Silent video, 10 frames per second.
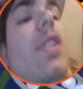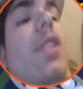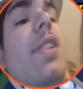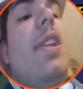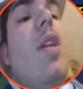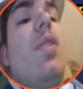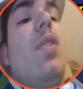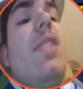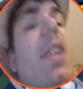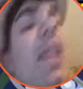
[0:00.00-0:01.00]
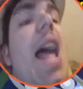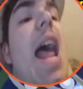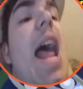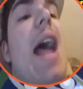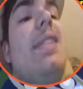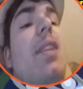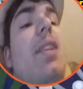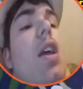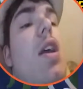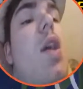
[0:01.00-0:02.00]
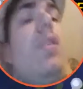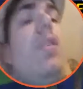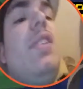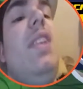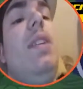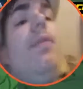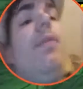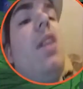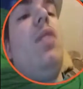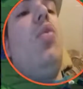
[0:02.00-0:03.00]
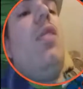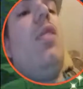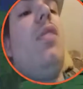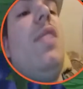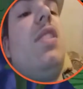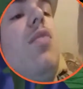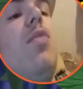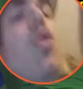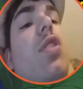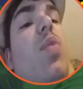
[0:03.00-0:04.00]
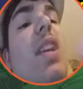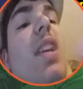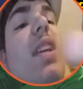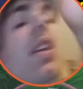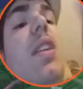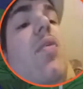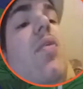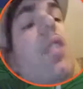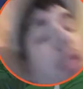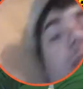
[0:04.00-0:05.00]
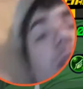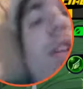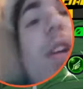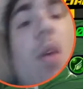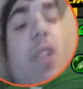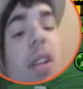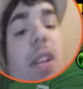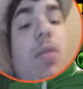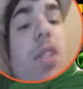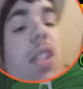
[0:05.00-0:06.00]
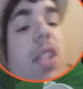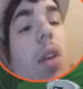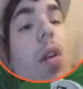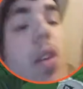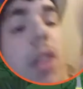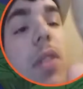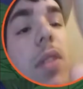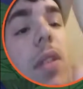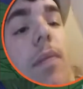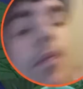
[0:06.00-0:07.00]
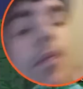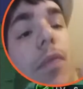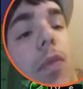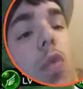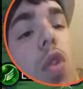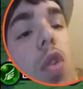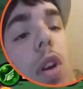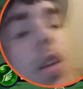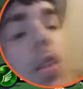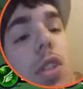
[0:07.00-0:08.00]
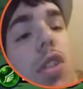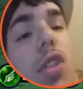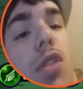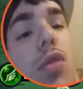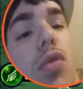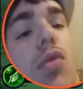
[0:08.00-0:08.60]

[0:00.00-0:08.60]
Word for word: I want to see the cat. I want to see the fucking worm that smokes weed. I want to I want to I want to see all that. Okay, one two.